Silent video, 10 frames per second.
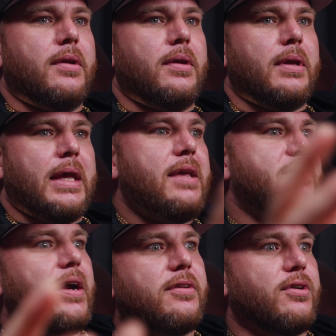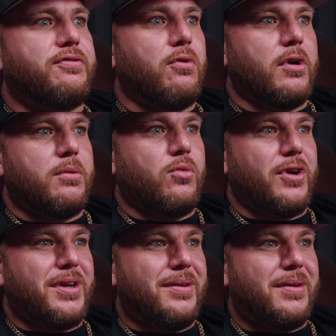he's there till 4 in the morning.
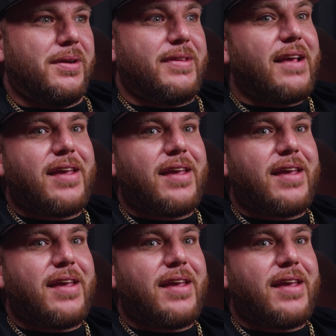Because that's how many